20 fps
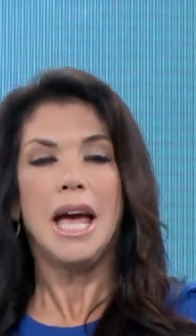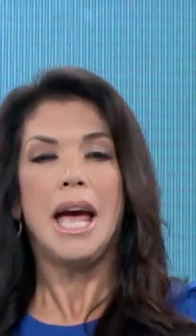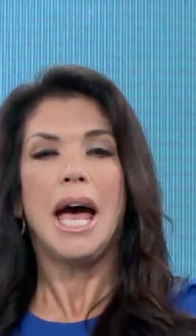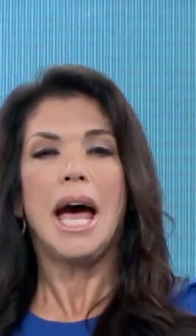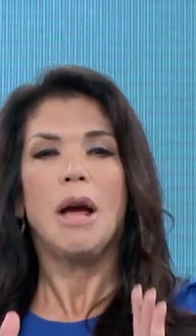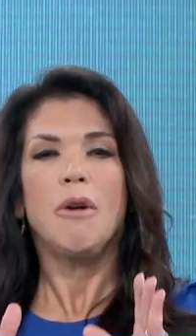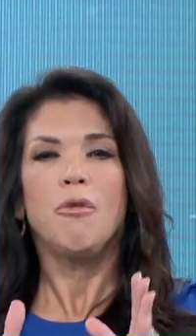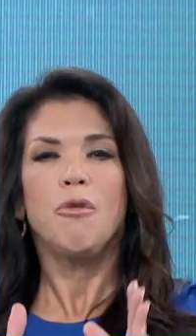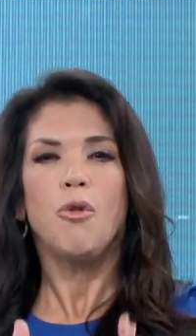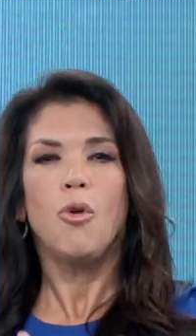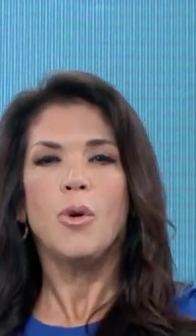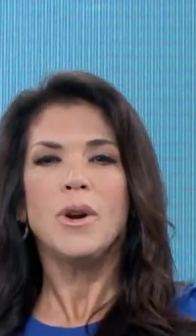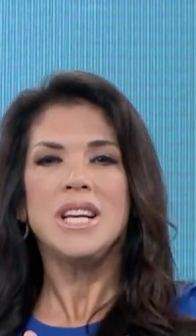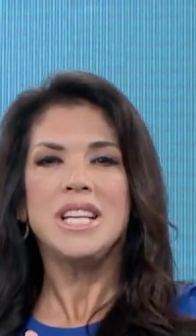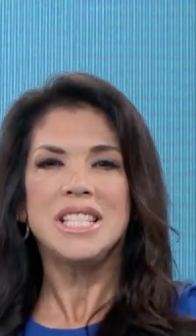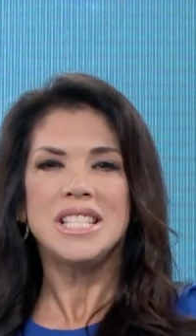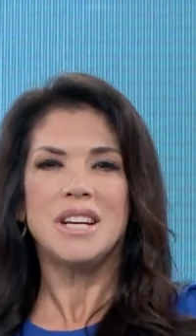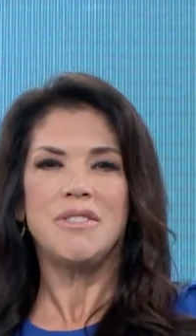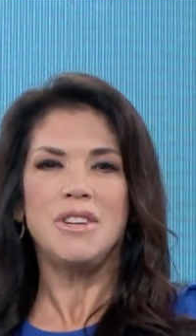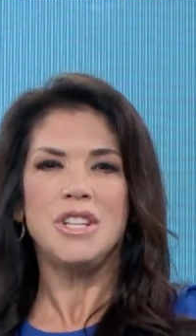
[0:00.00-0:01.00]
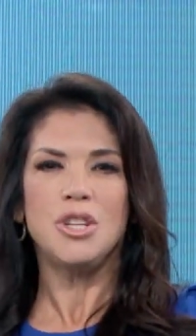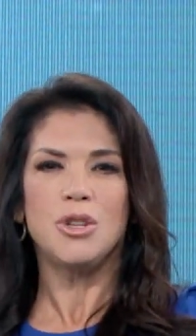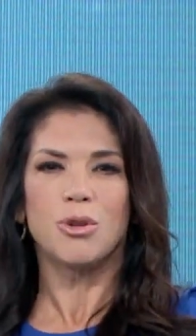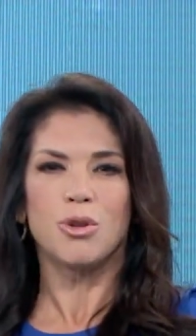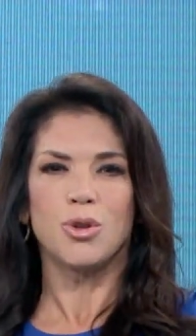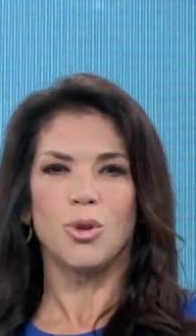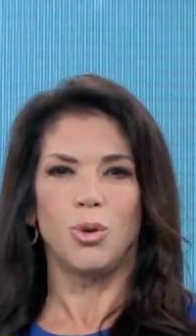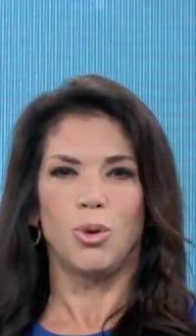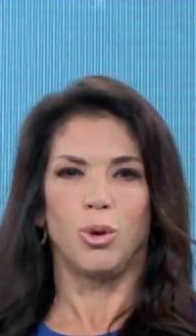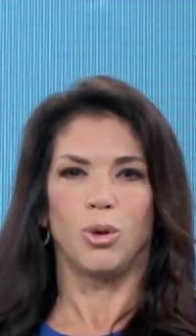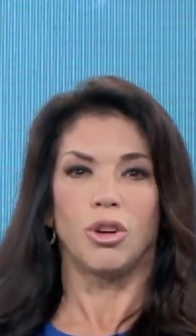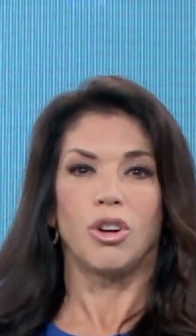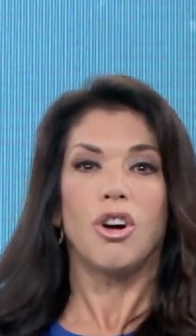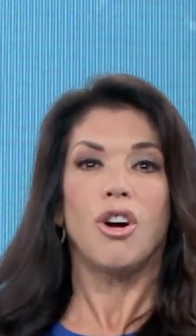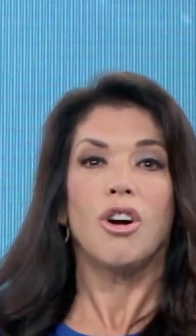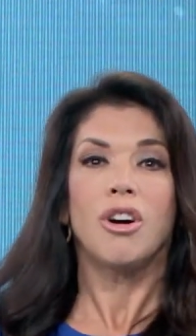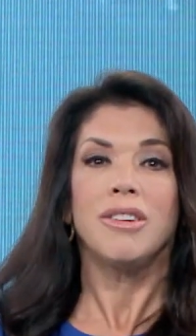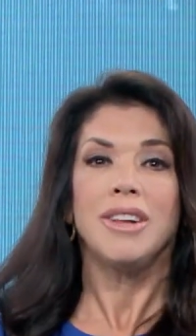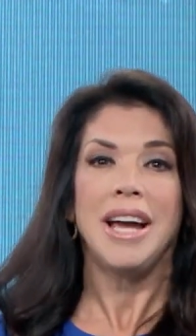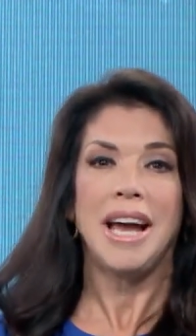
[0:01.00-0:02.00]
At 47 years old,
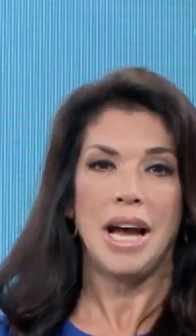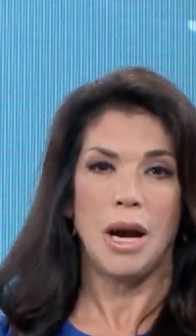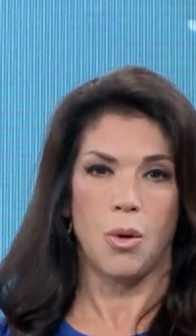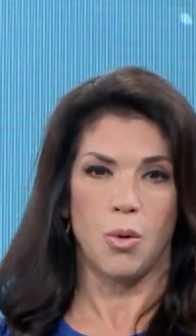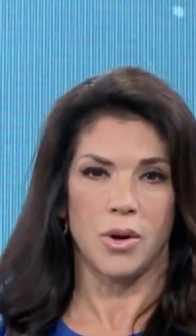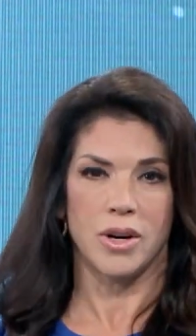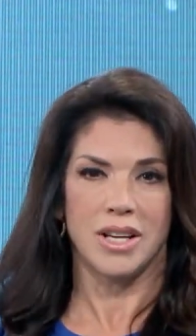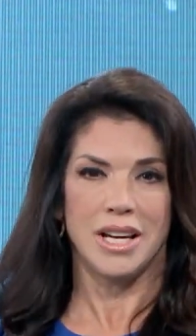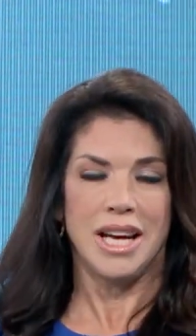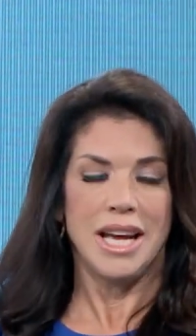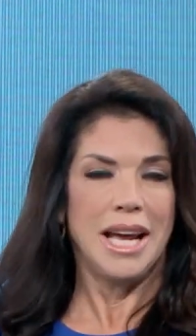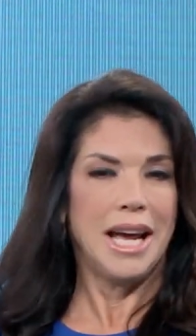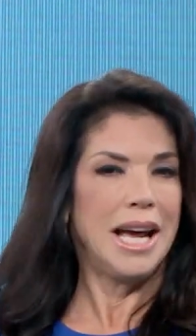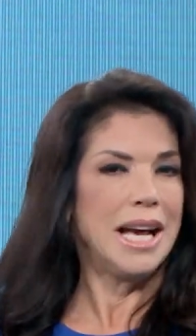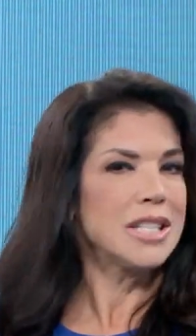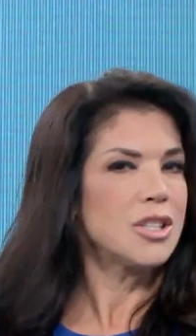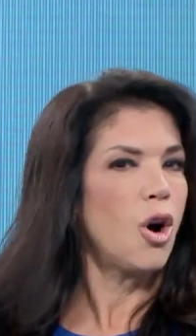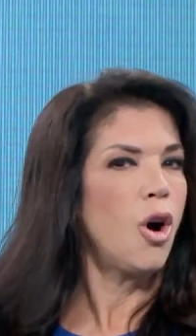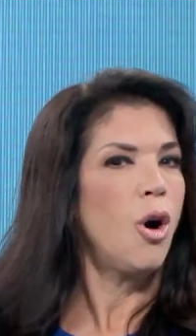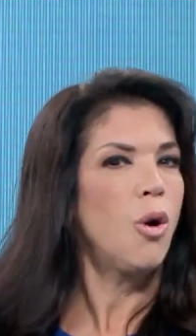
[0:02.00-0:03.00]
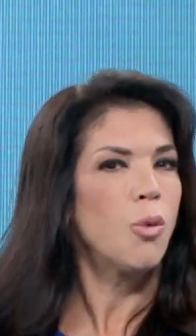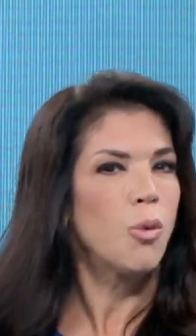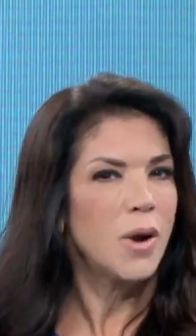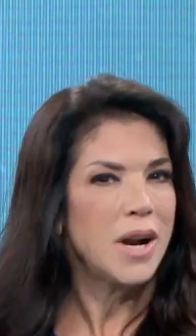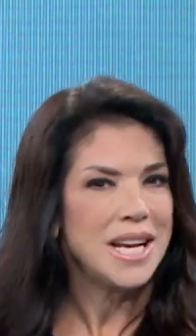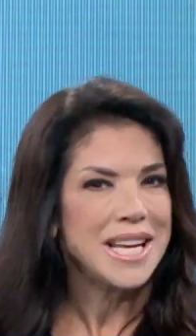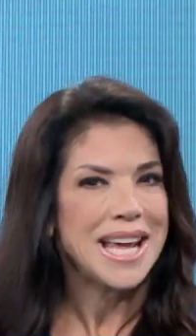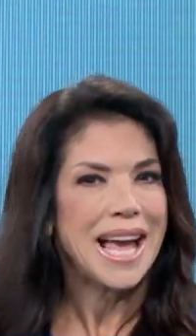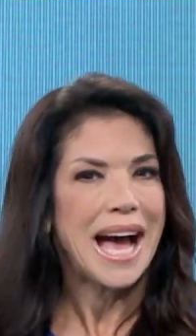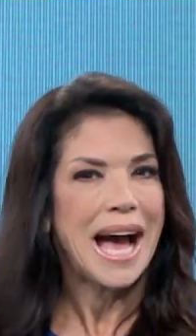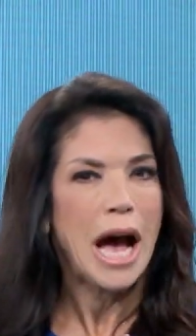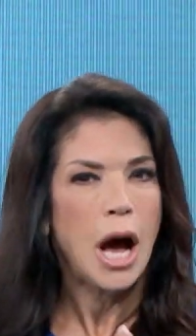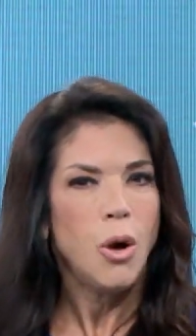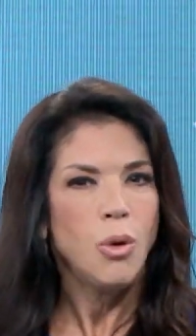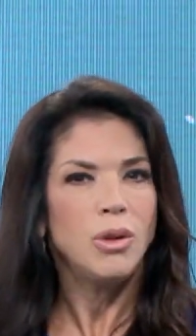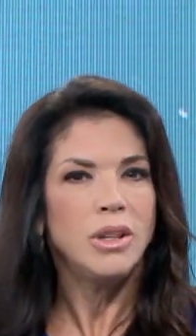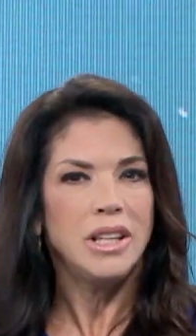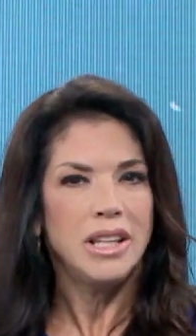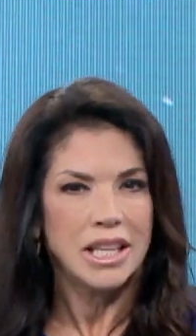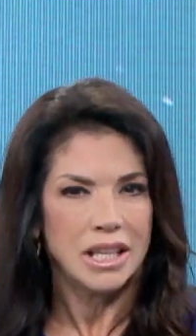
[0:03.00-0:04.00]
Carla Howard has already
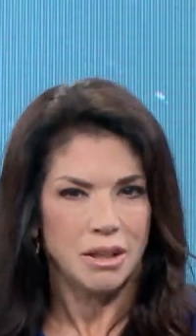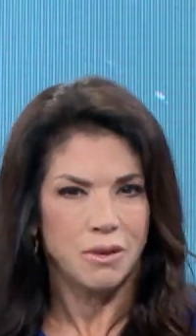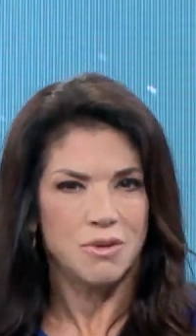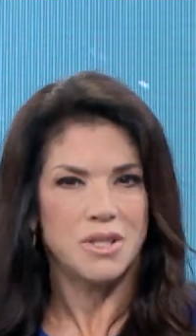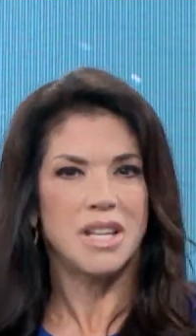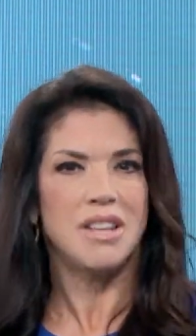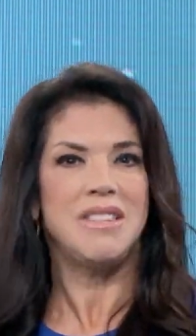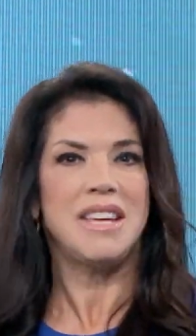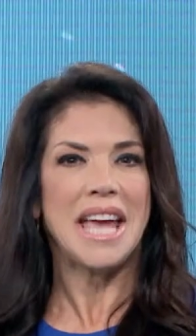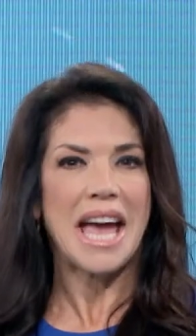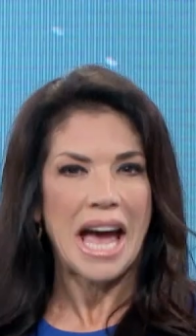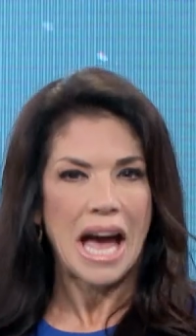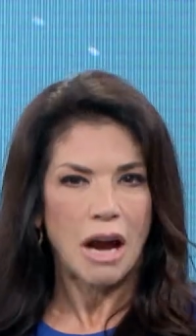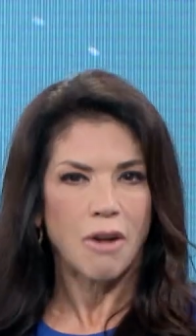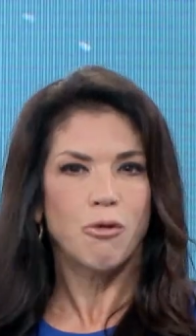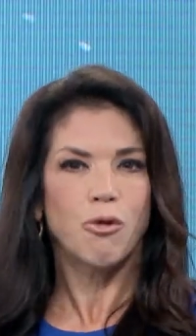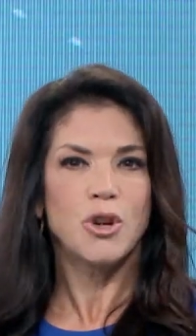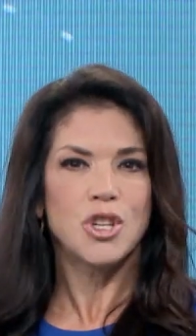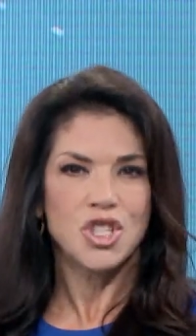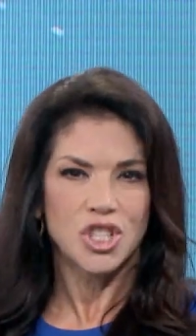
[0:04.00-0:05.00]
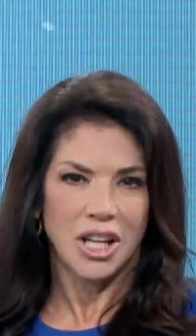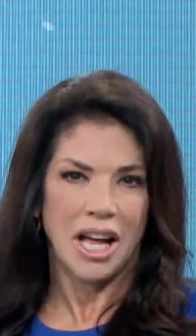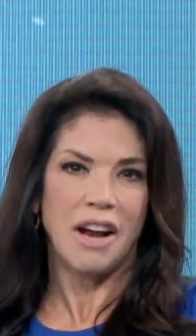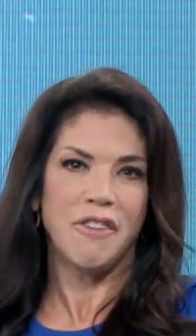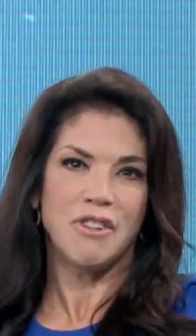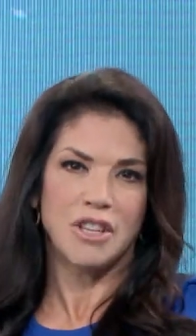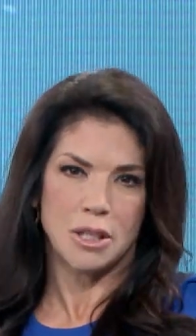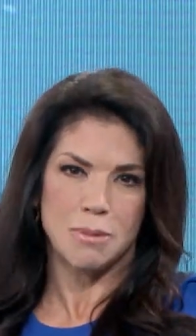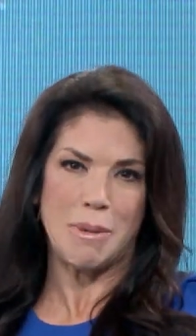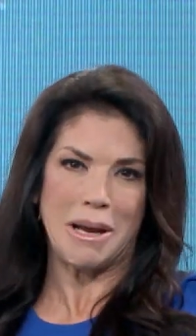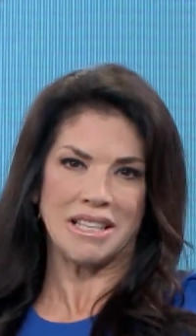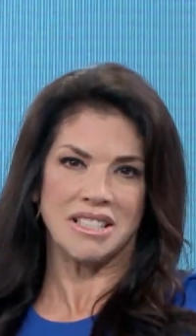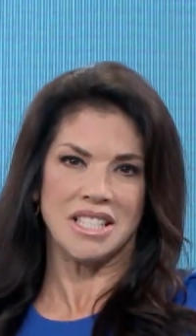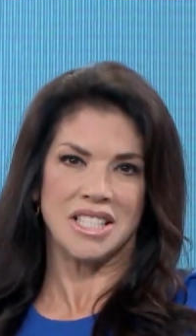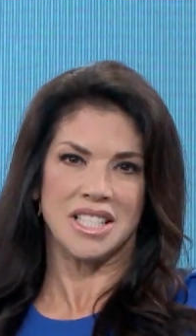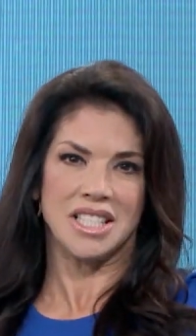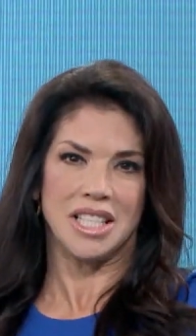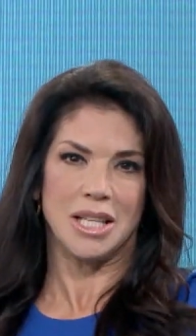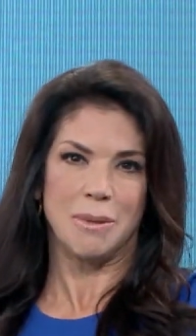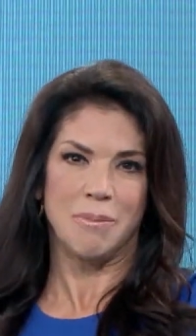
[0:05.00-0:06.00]
outlived the average life
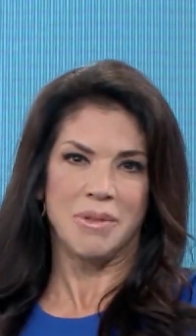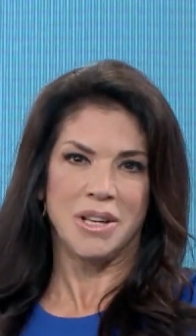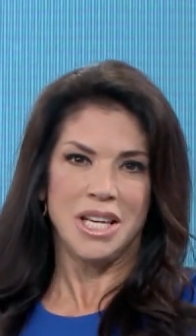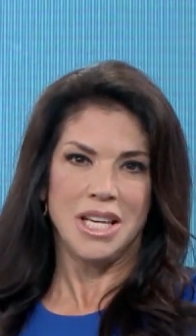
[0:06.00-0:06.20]
expectancy.